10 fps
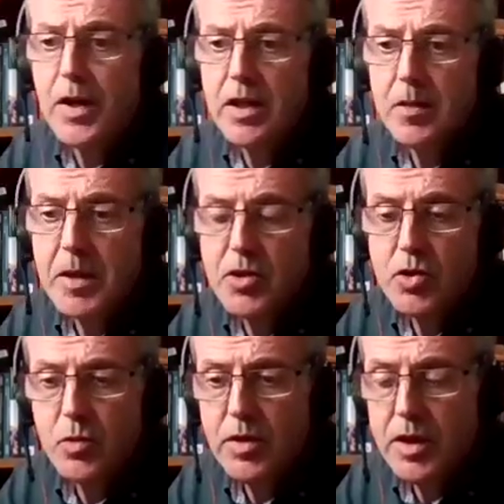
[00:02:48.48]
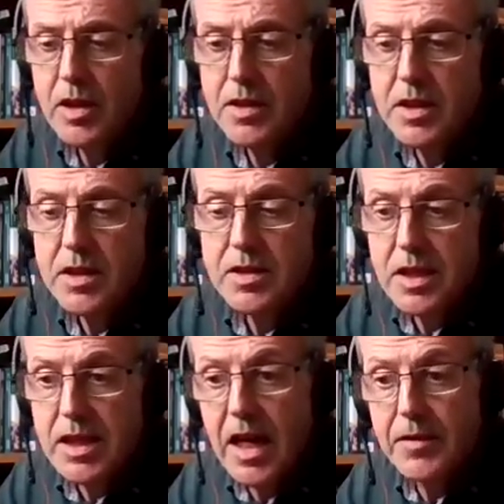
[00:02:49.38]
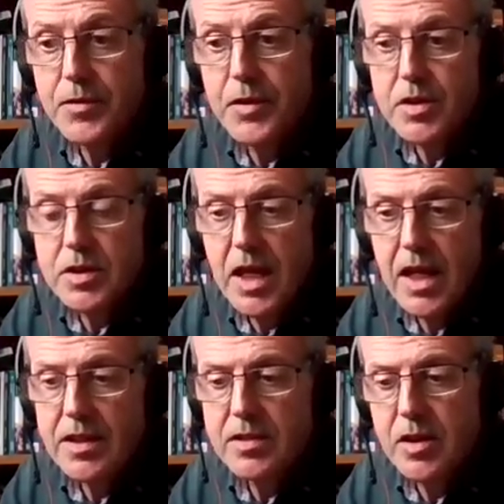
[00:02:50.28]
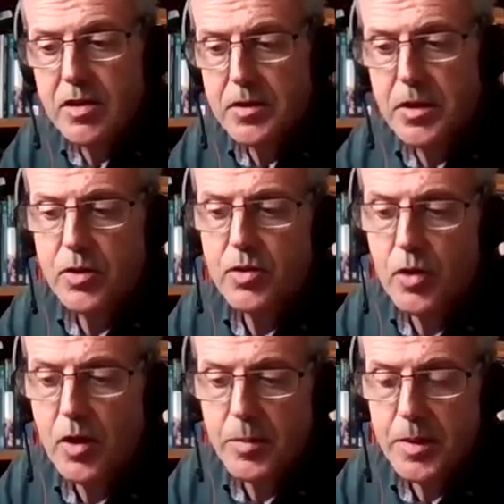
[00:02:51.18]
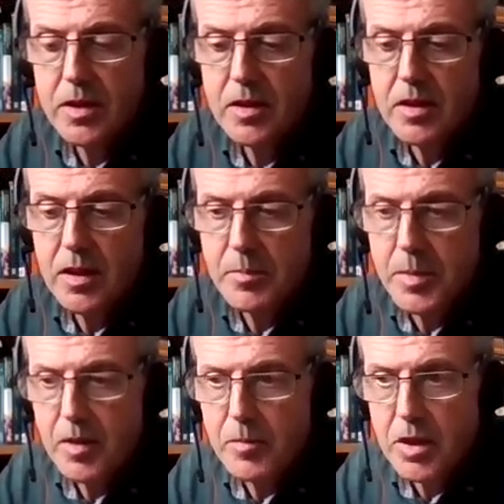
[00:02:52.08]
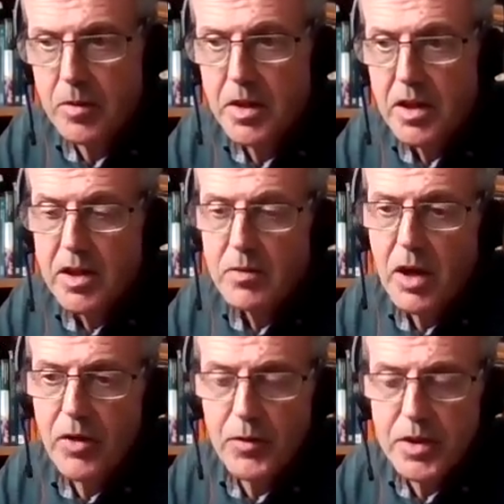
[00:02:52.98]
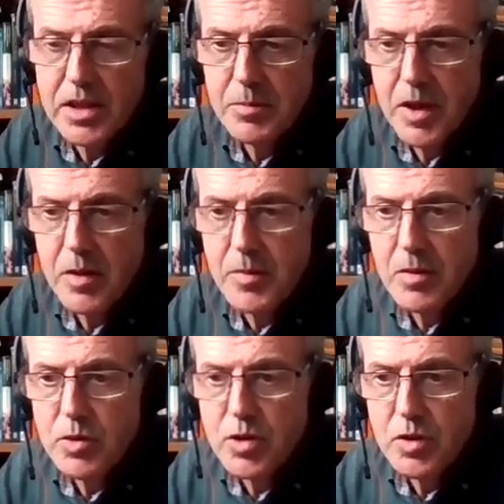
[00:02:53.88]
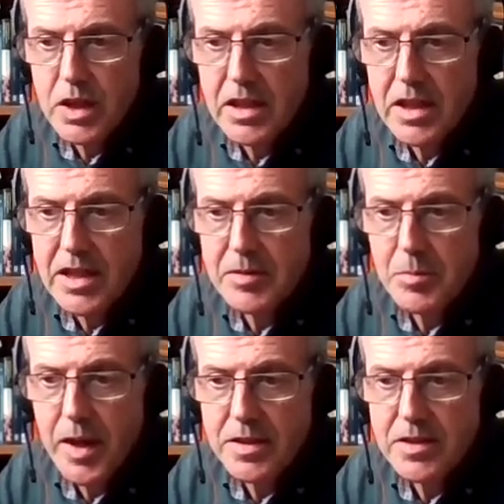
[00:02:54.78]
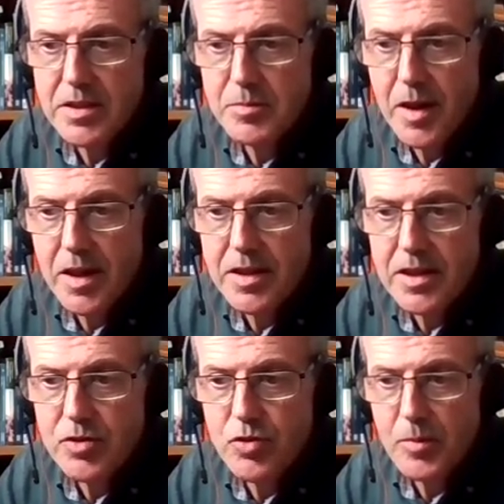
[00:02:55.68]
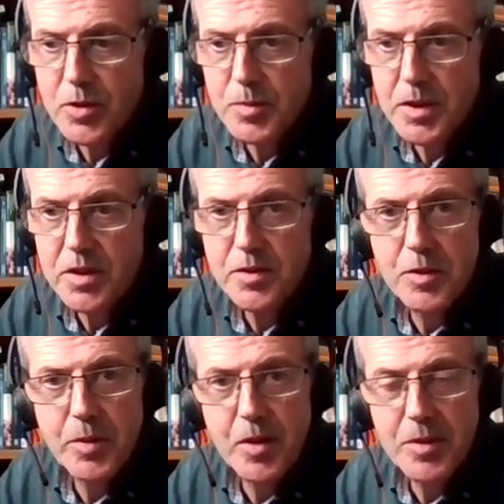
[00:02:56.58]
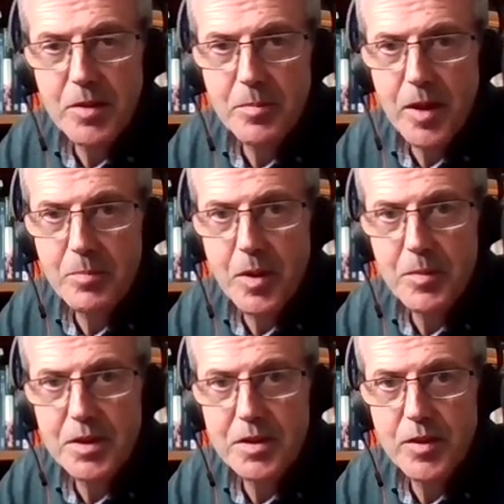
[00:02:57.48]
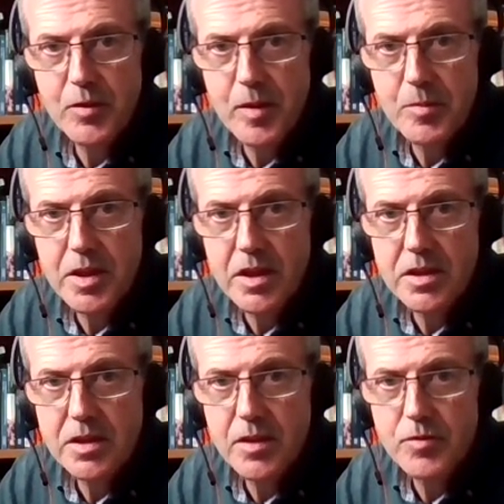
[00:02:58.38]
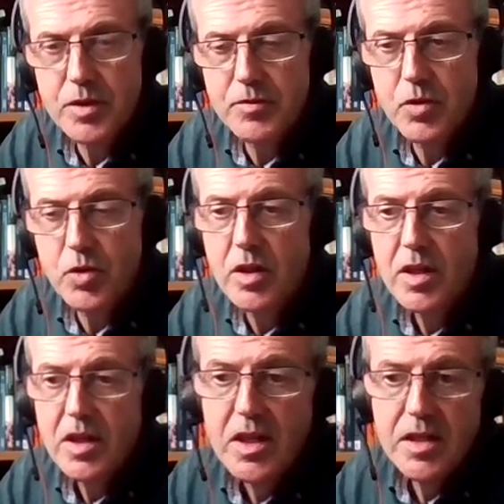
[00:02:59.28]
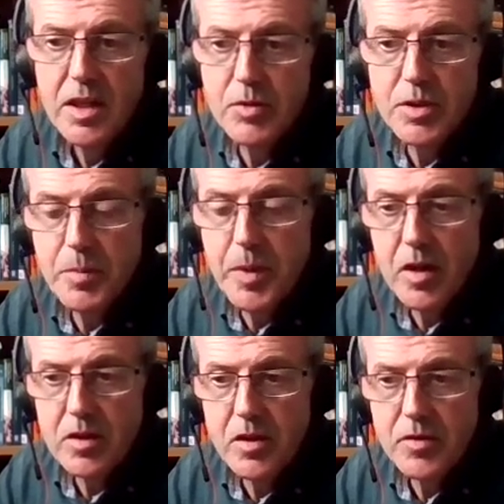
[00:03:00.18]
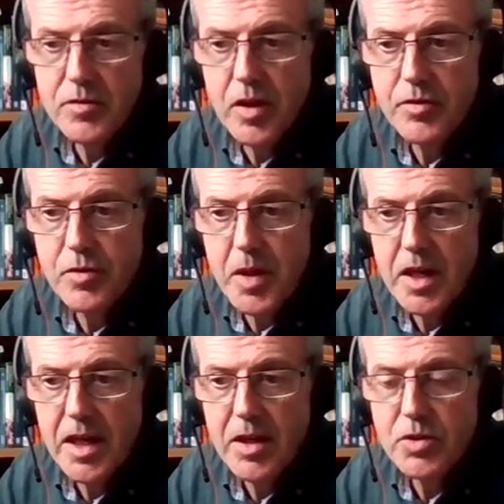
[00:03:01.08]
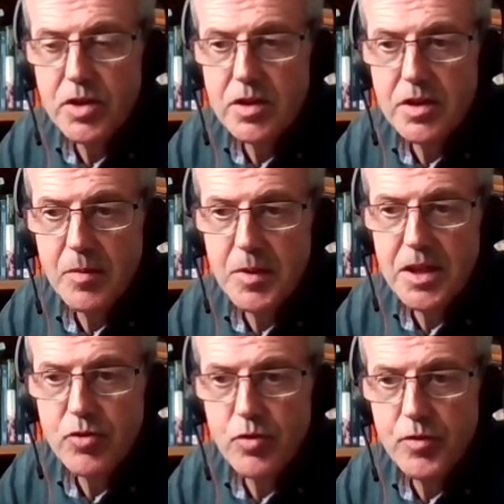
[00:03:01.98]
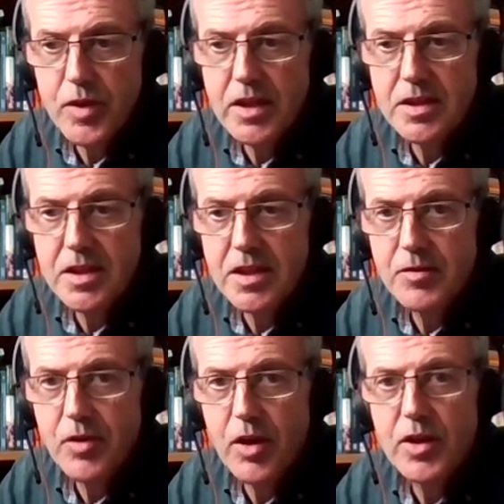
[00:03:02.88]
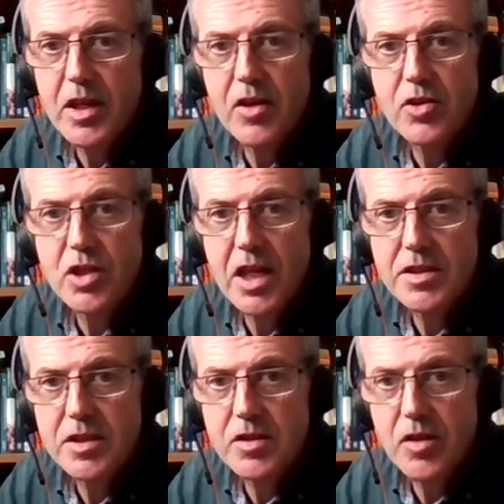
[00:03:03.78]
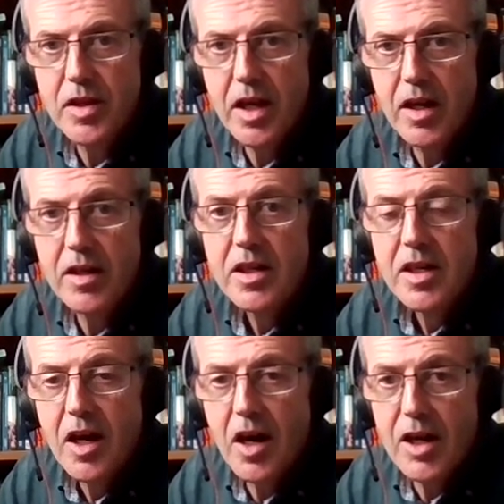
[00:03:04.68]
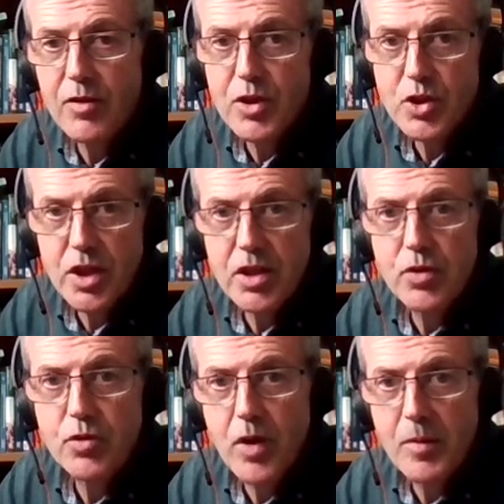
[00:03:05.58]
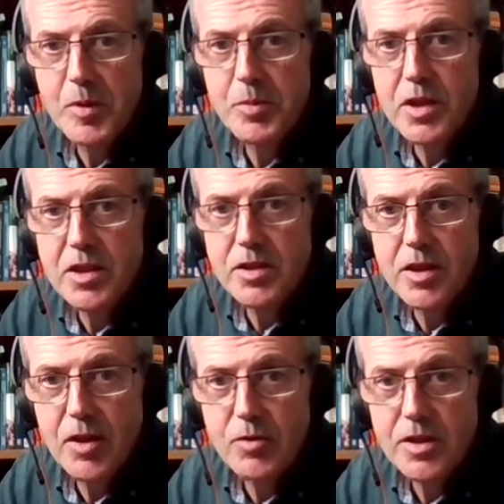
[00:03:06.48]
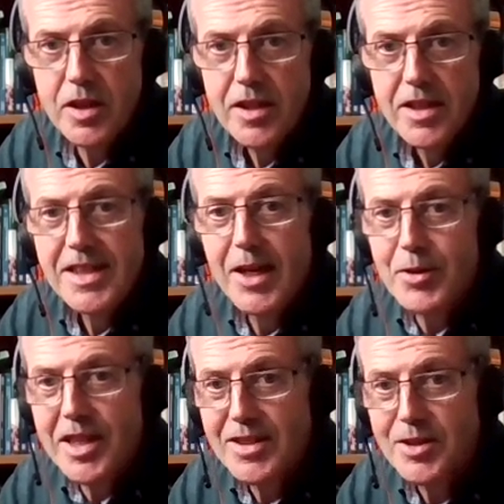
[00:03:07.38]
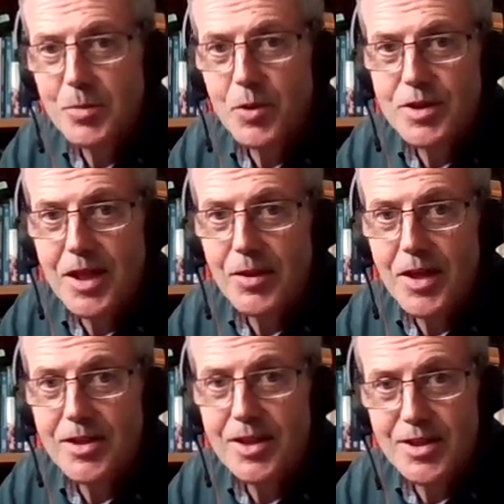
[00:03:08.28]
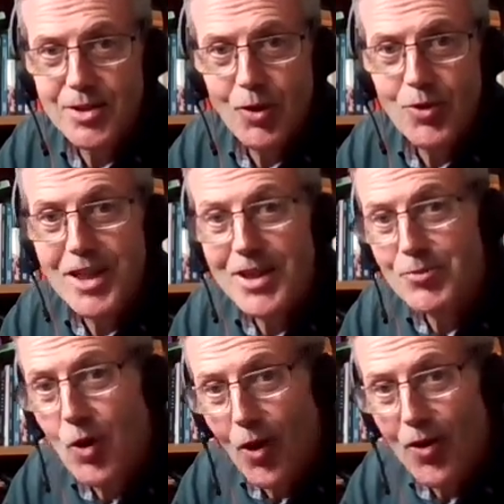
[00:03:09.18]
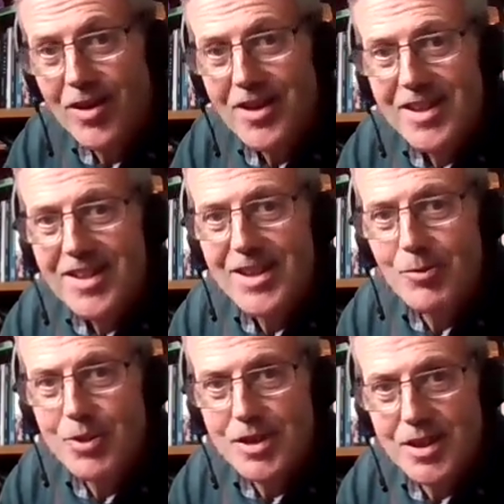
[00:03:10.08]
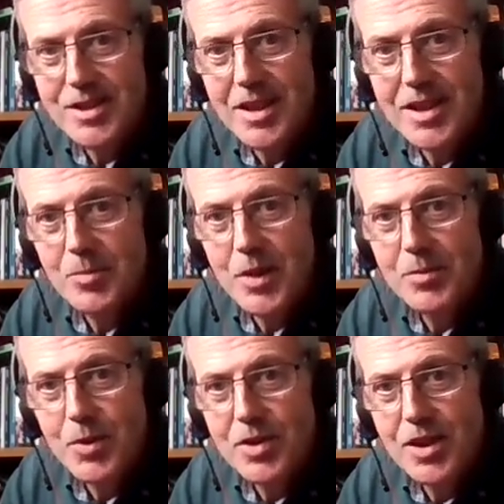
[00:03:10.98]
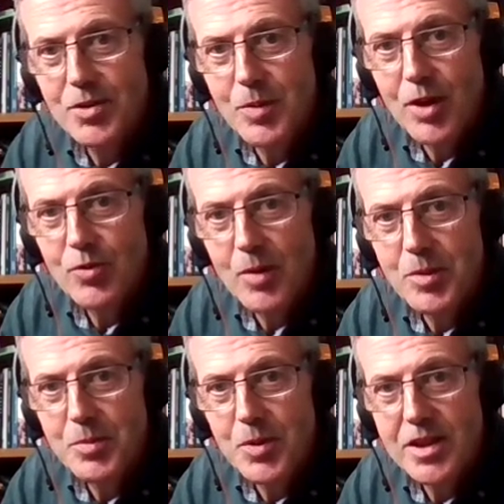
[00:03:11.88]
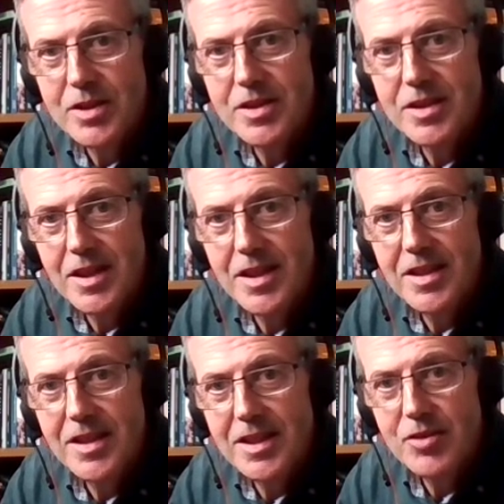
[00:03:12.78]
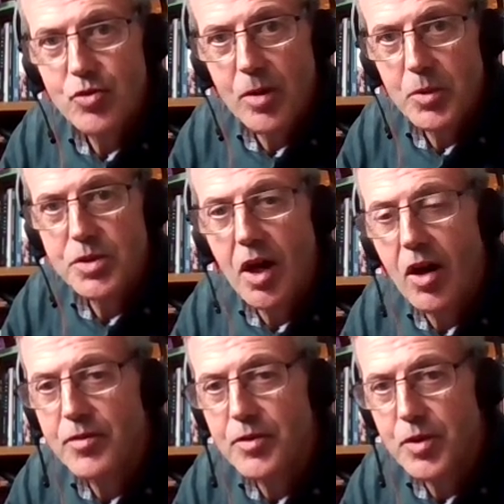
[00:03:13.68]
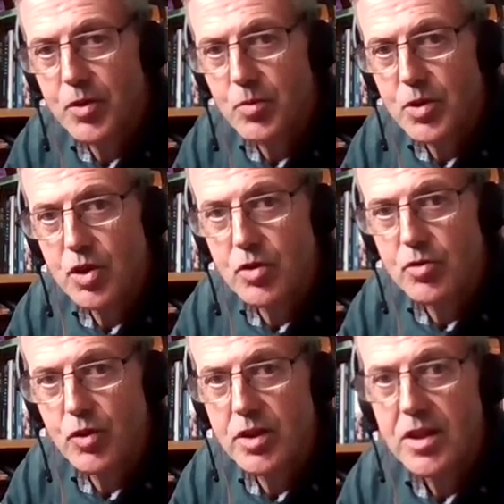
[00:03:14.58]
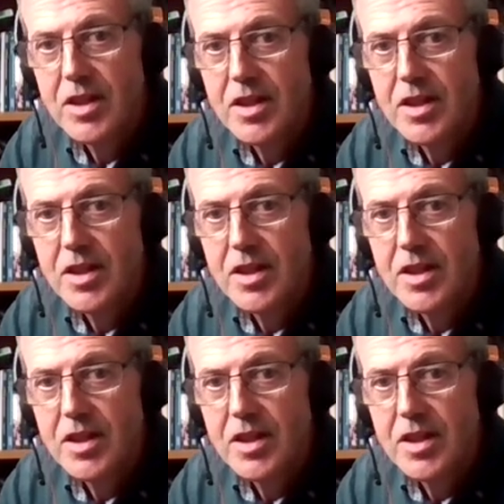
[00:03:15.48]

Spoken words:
I can mention one thing I did see at first hand, because I grew up in Birmingham, and obviously Birmingham was uniquely impacted by the Troubles because of the Birmingham pub bombings of November 1974. There was a park not far from my house, and somebody graffitied in very large letters on that, "Irish kill, rubber bullet stones." Now, I'd like to point out that's historically wrong. There were 16 people killed by rubber bullets in the Troubles, half of whom were children.